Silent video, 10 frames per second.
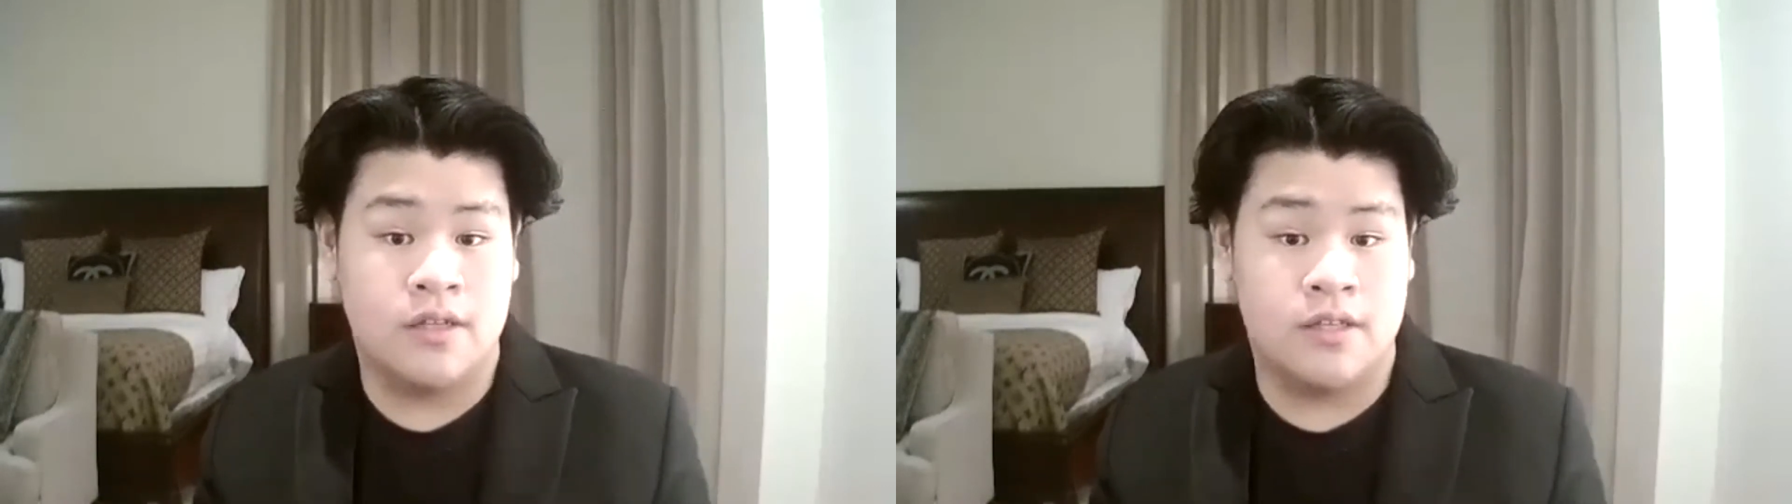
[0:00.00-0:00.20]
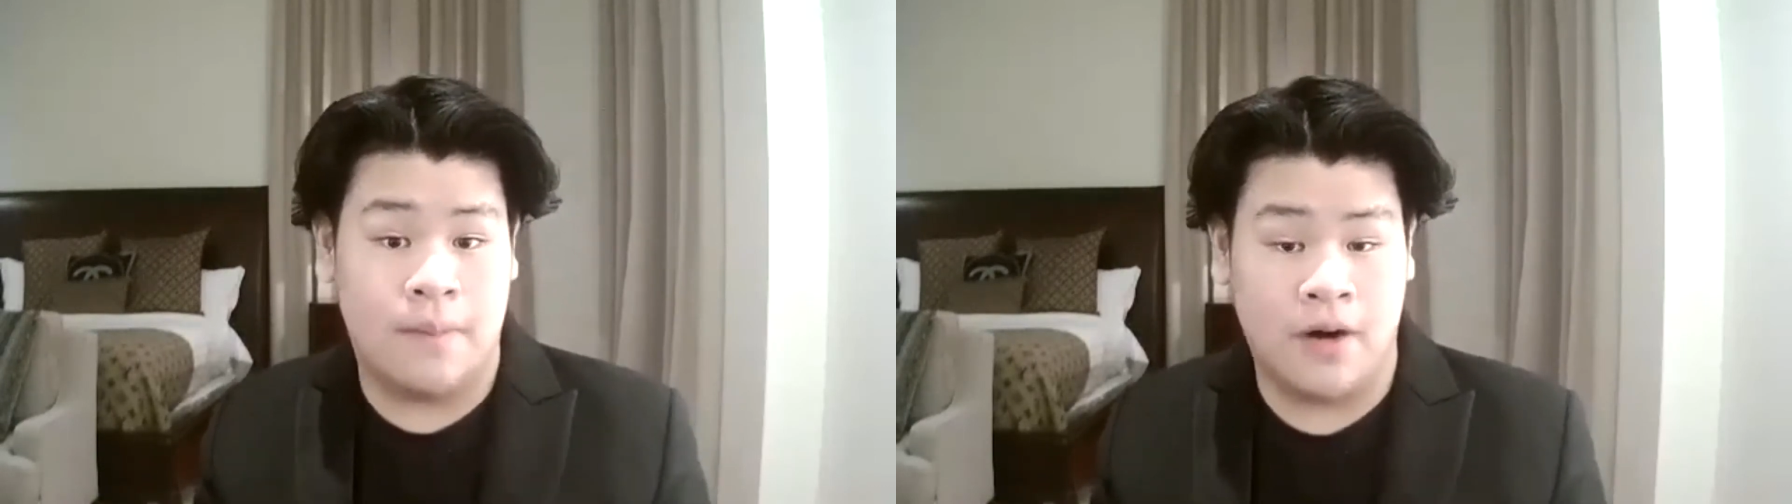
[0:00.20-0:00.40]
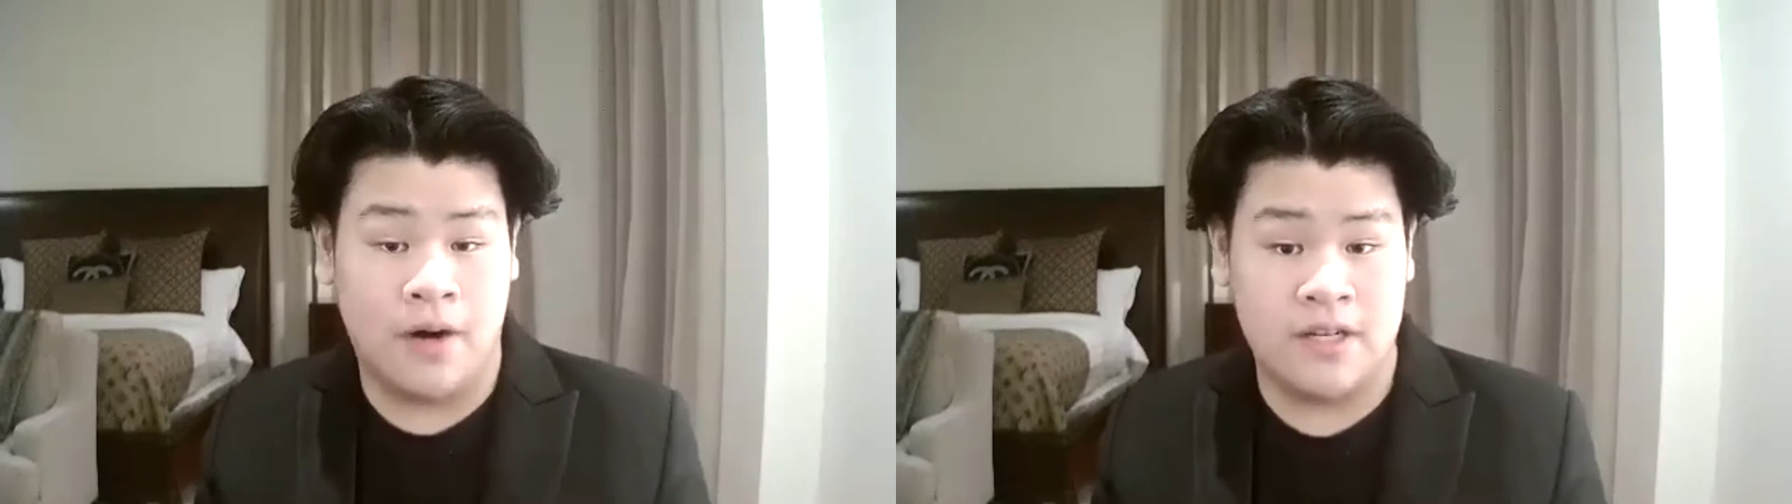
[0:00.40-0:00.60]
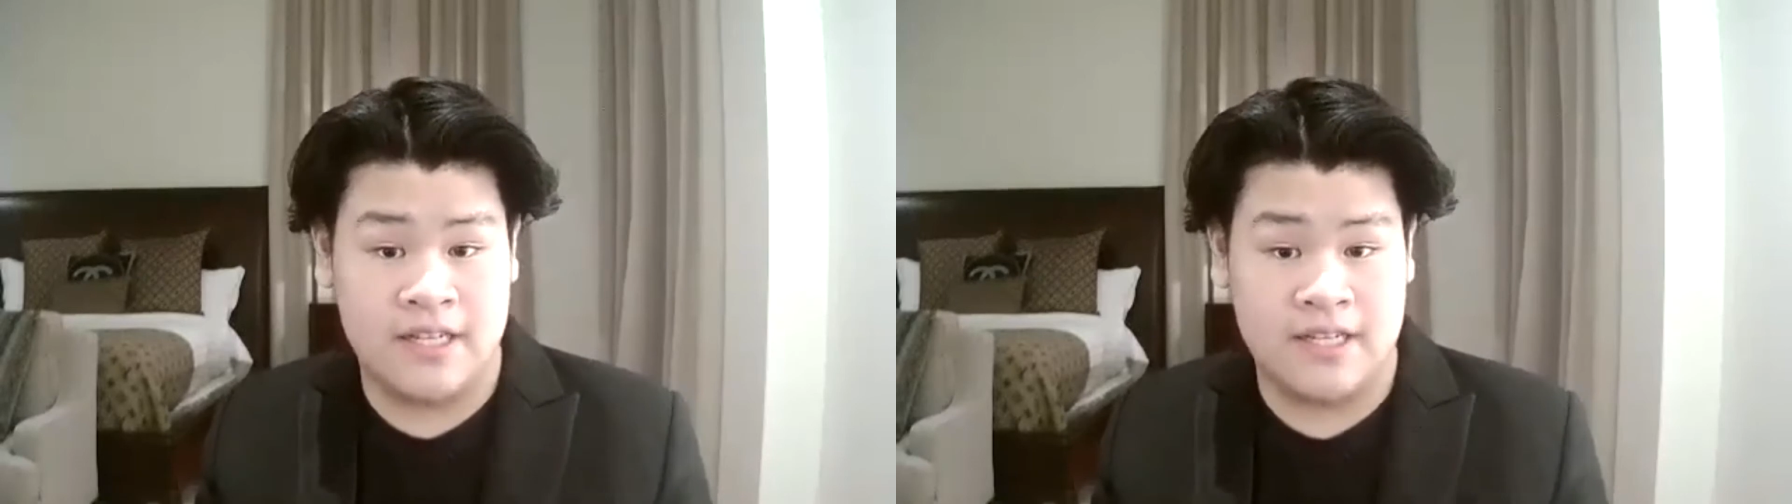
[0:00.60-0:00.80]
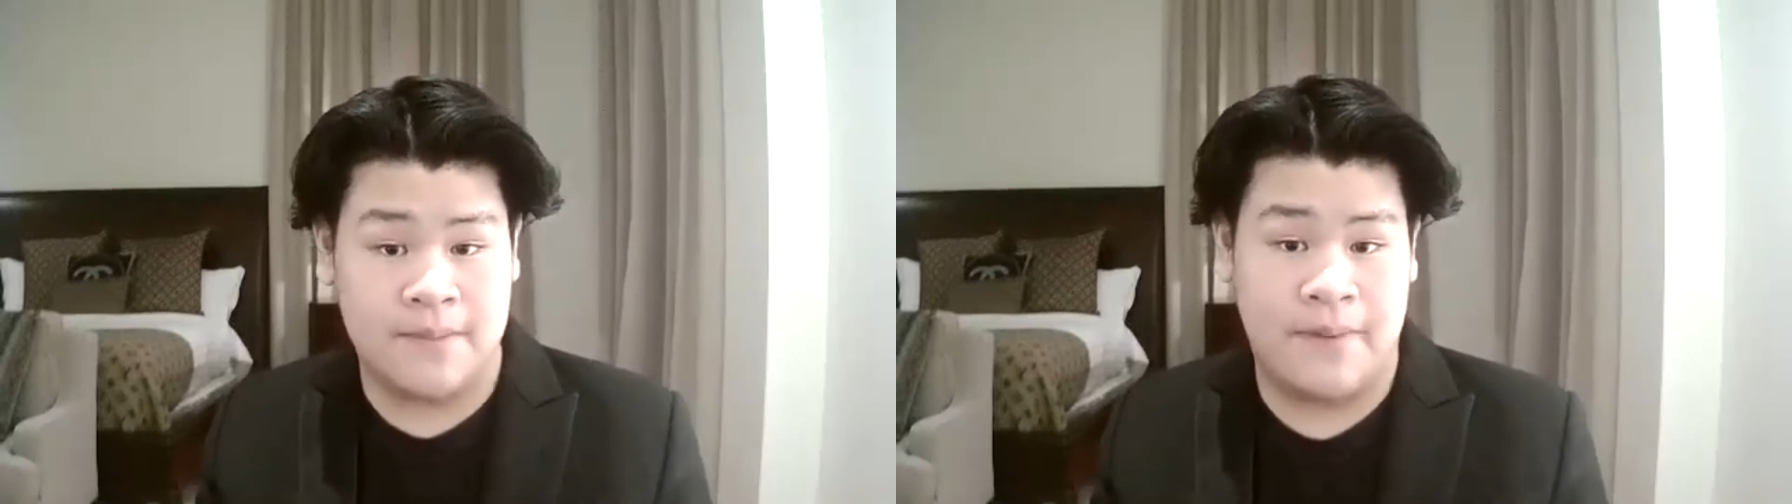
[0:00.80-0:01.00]
to
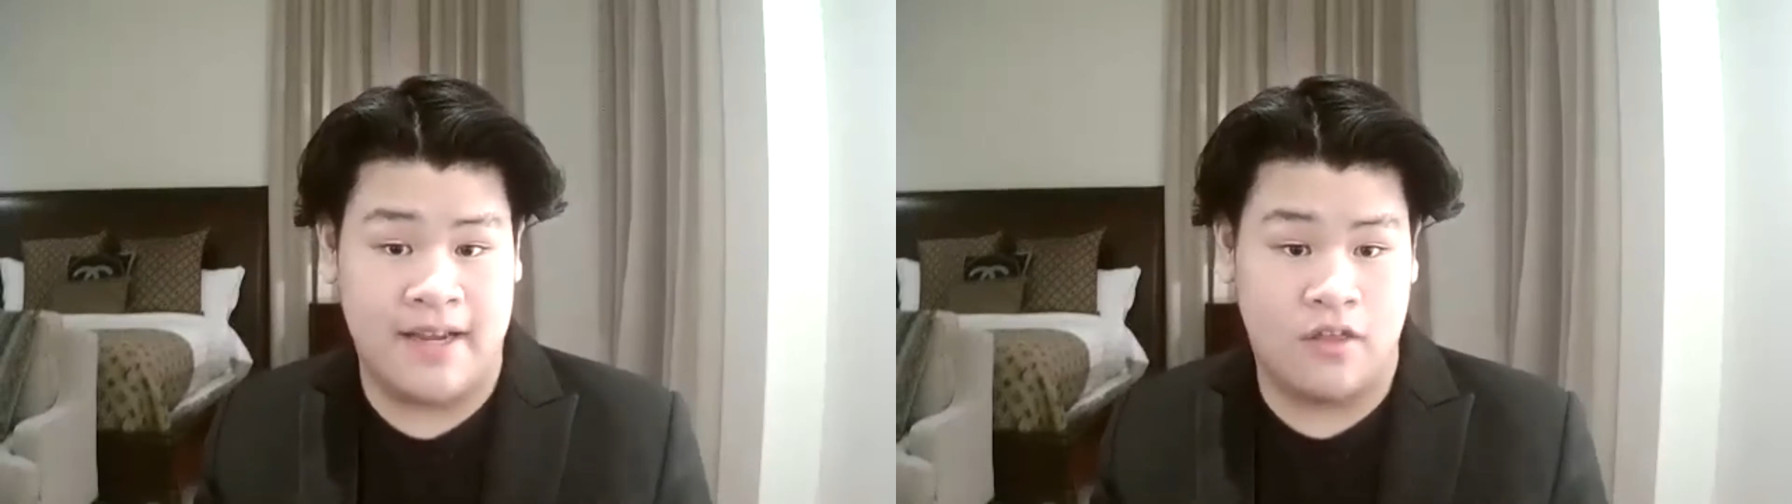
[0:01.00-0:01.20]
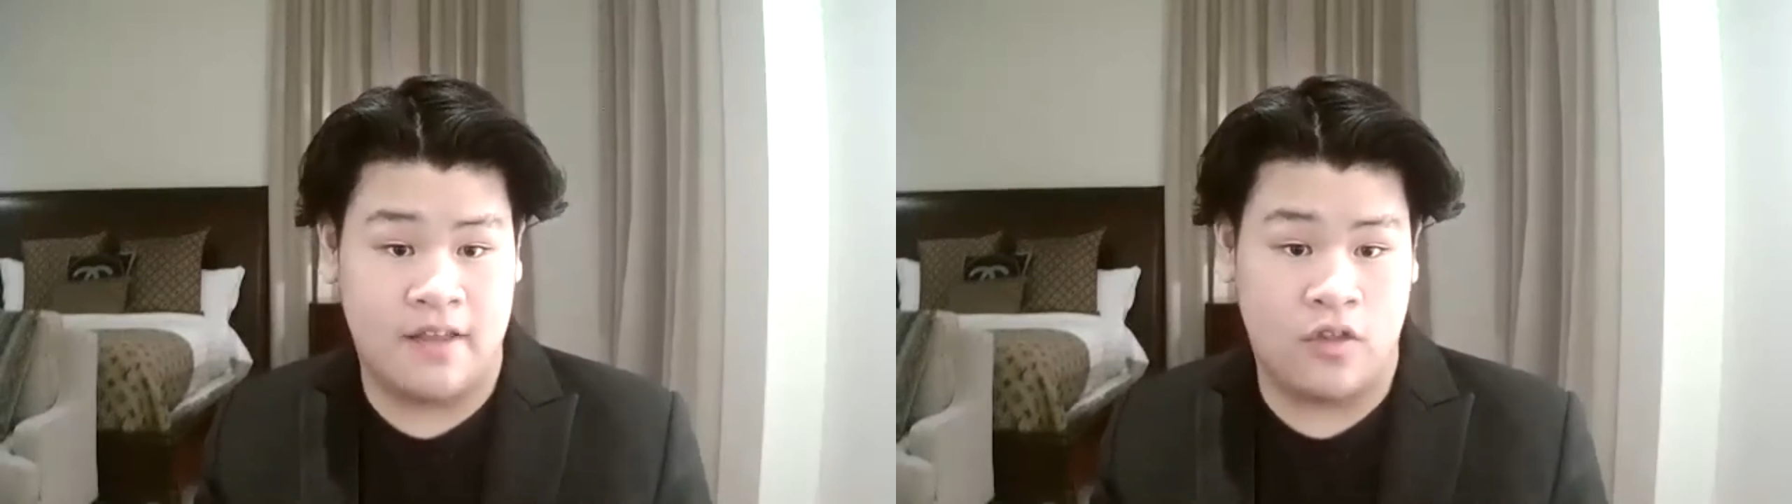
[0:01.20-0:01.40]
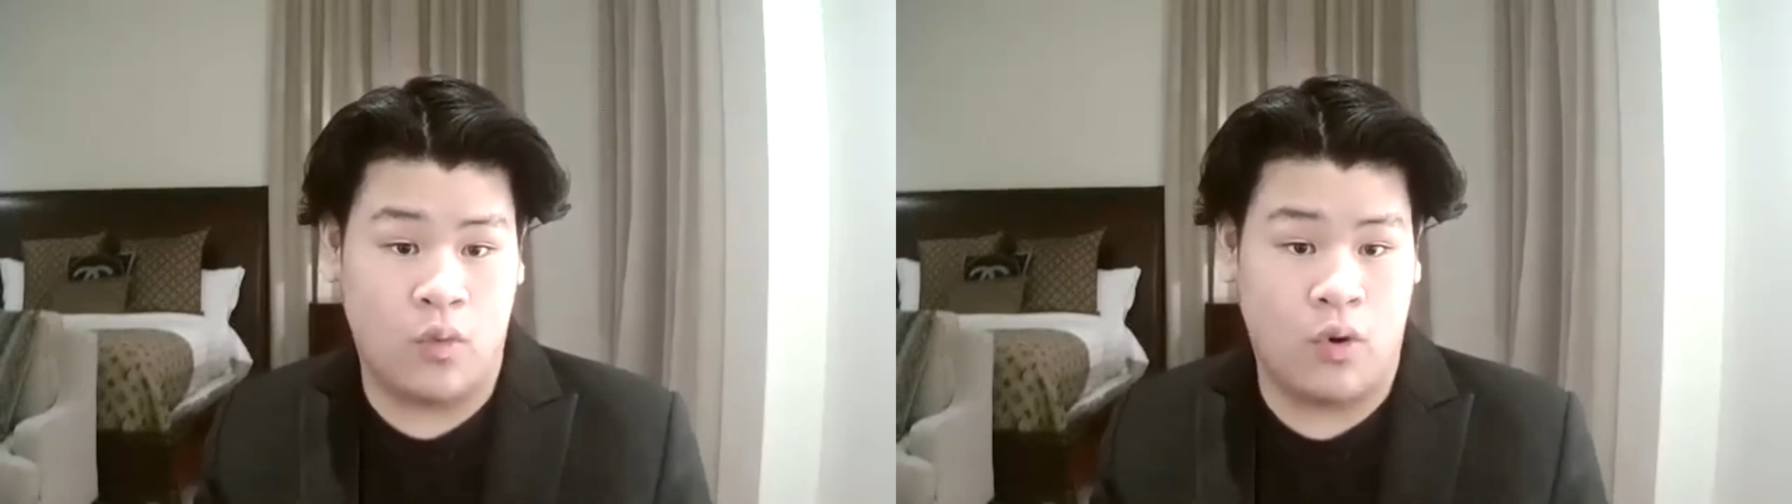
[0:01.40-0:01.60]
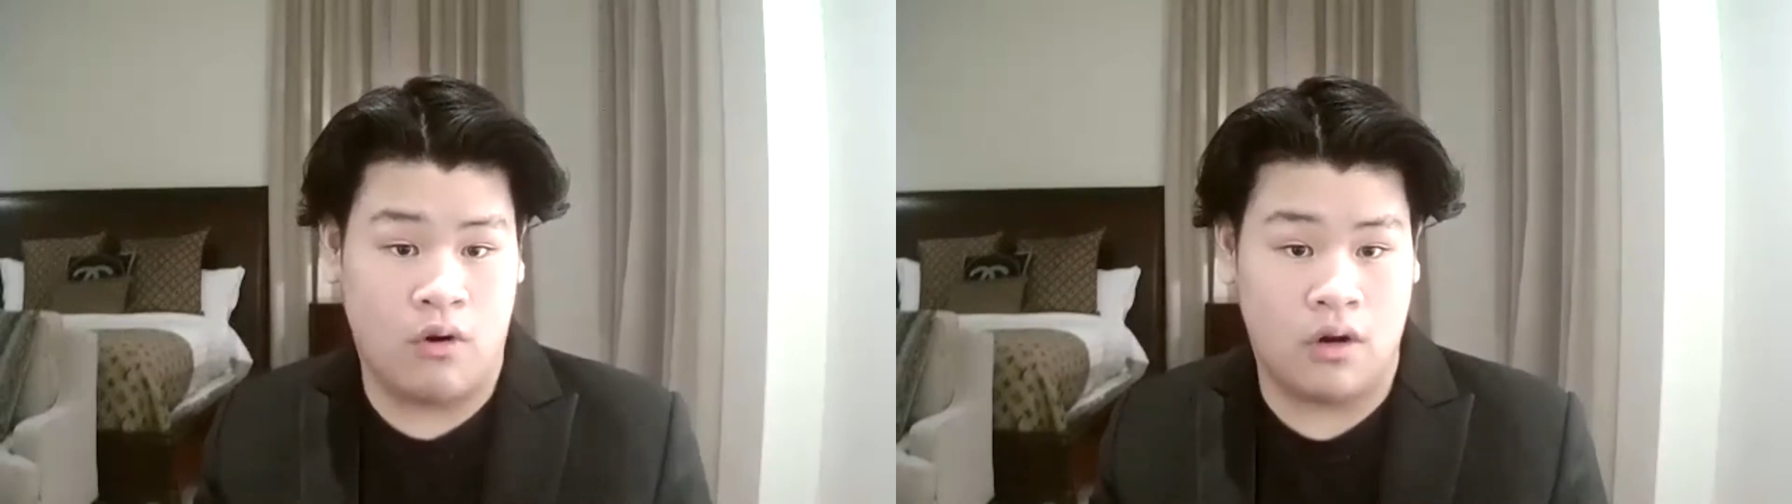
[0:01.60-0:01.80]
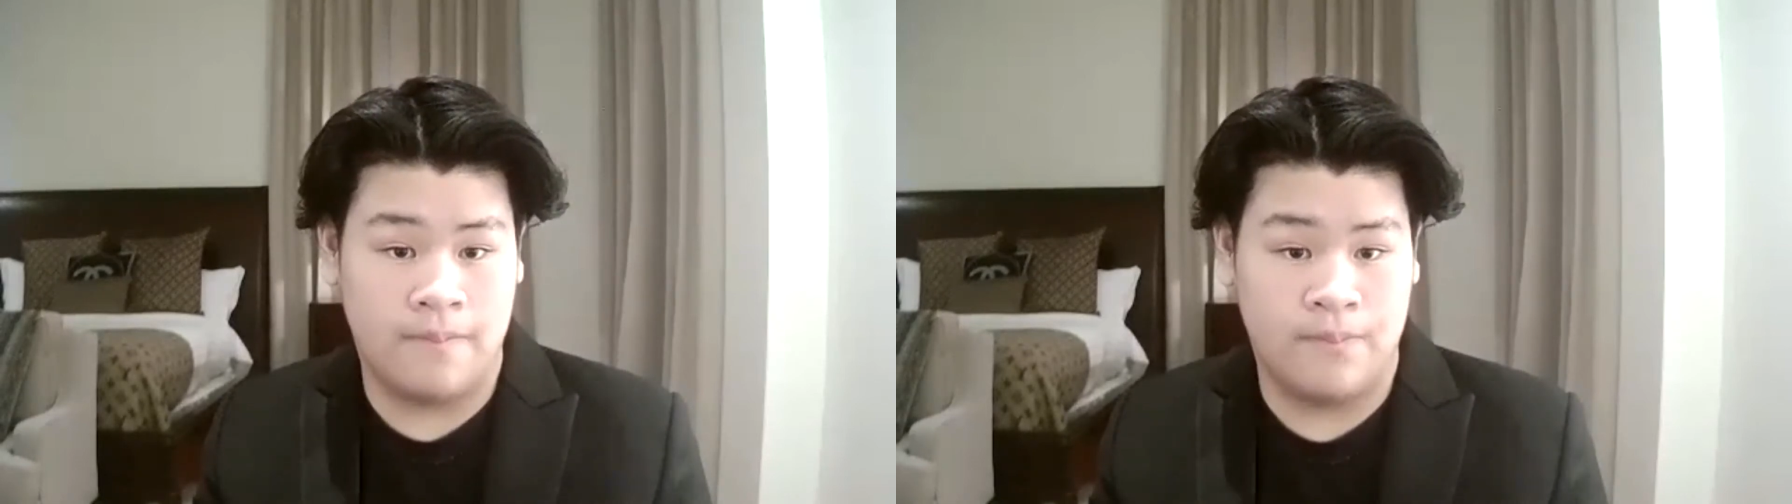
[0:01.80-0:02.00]
participate in the
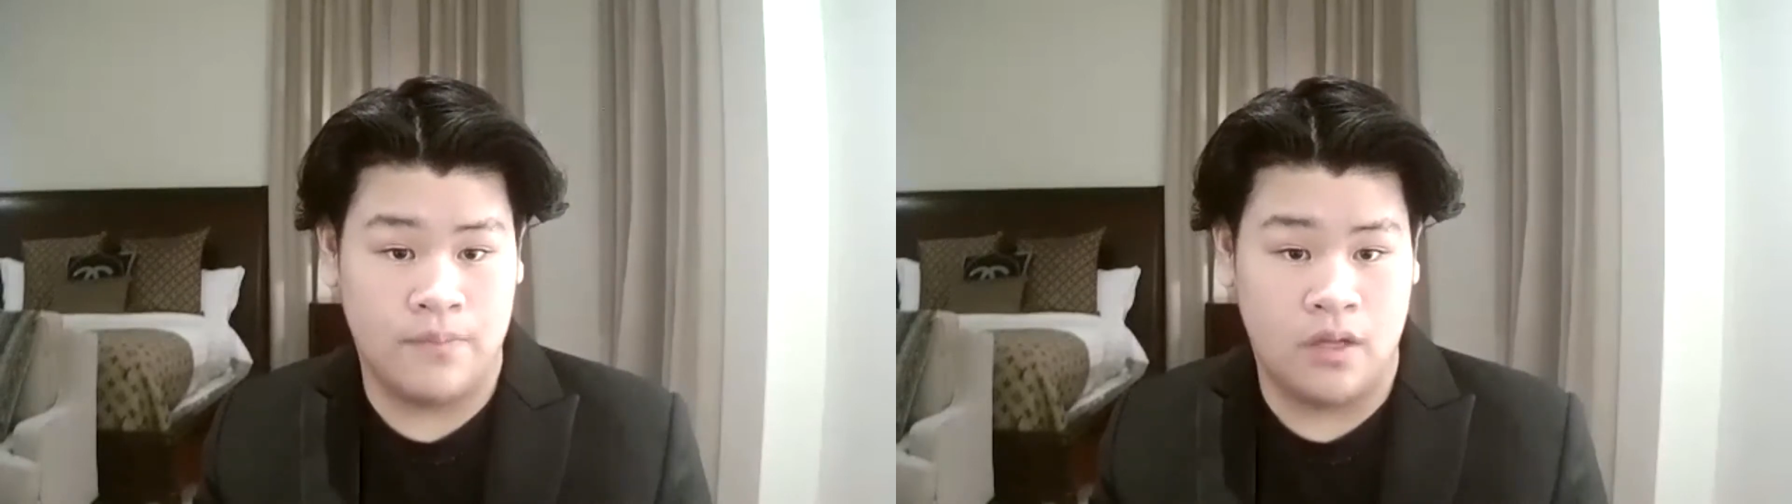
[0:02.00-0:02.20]
war.